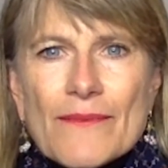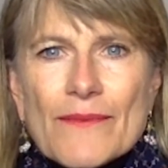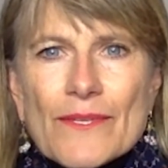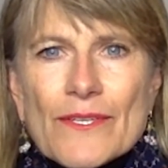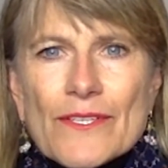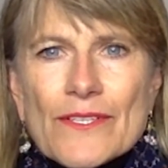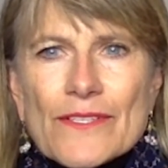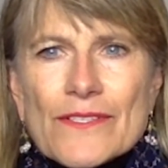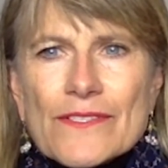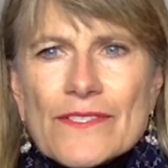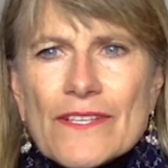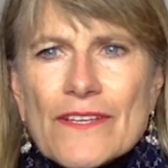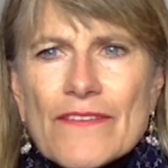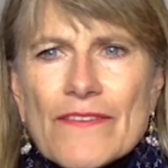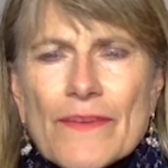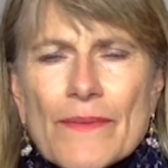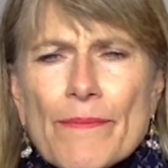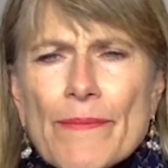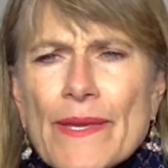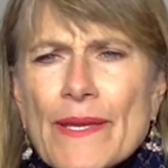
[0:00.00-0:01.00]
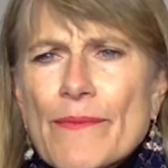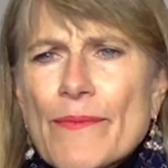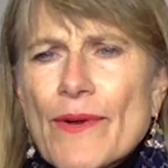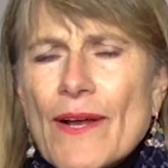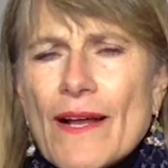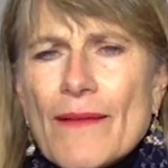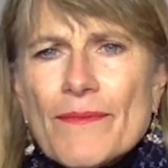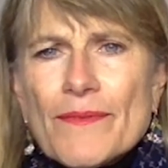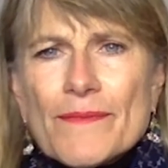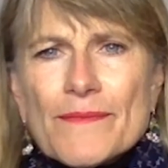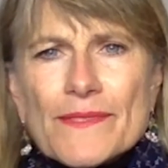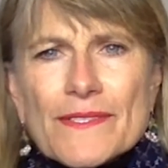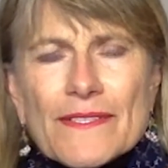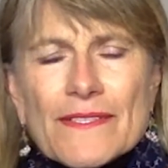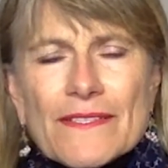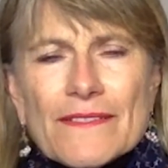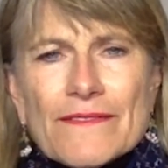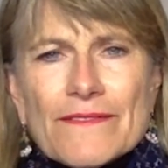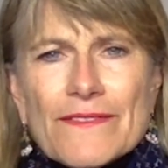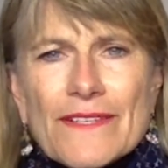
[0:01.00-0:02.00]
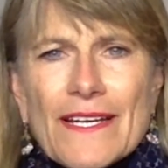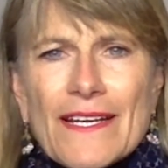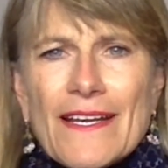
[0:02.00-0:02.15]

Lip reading: were solving big problems of